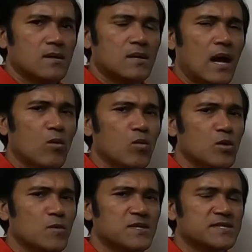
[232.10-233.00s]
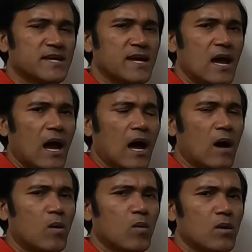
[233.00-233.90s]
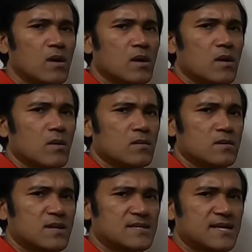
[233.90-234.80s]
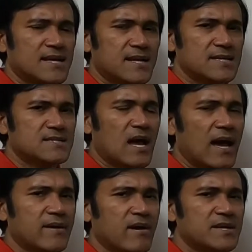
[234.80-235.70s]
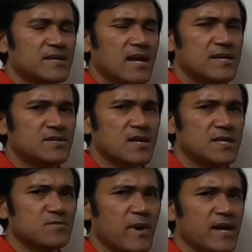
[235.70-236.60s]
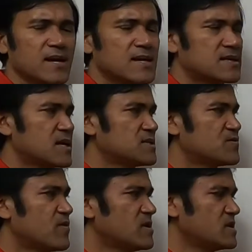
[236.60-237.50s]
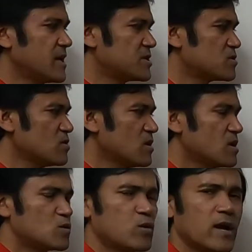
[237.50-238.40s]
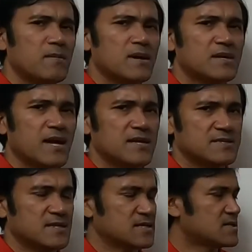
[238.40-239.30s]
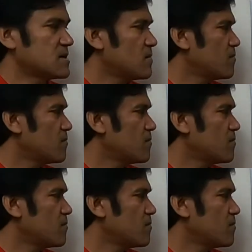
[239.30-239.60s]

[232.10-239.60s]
Now we will see how the sentence I write a letter is being transferred into 12 tenses.